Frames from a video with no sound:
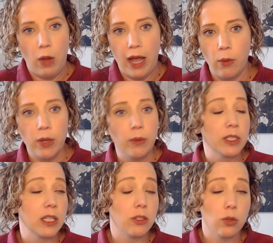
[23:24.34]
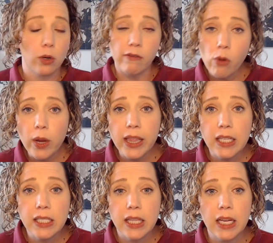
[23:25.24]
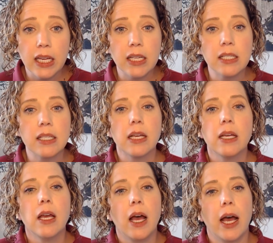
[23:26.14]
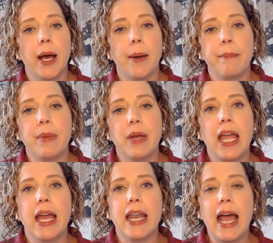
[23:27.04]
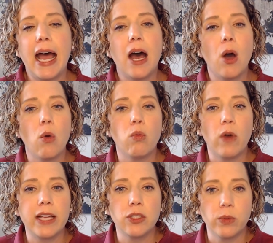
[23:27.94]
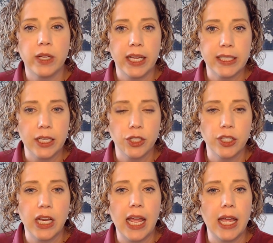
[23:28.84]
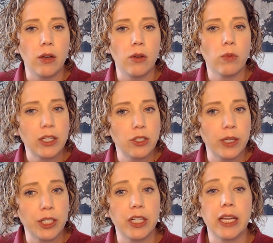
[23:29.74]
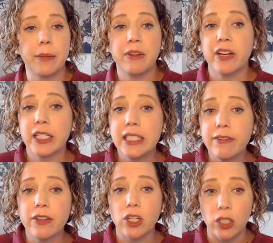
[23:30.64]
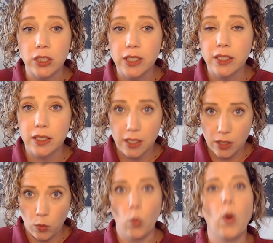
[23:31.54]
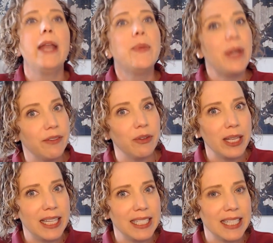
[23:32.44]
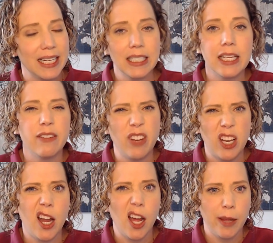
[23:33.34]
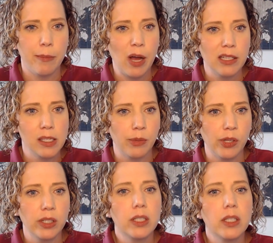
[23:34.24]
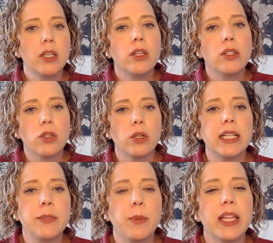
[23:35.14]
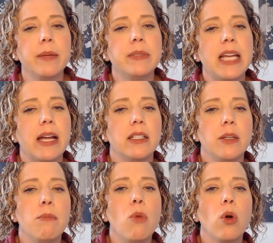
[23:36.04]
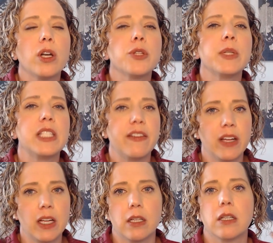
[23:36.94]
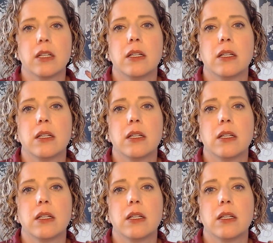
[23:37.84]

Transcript: how we resist or avoid these things, and how rest, relaxation, and restoration can be very difficult when we avoid these things, if not impossible. So let's break them down into more specific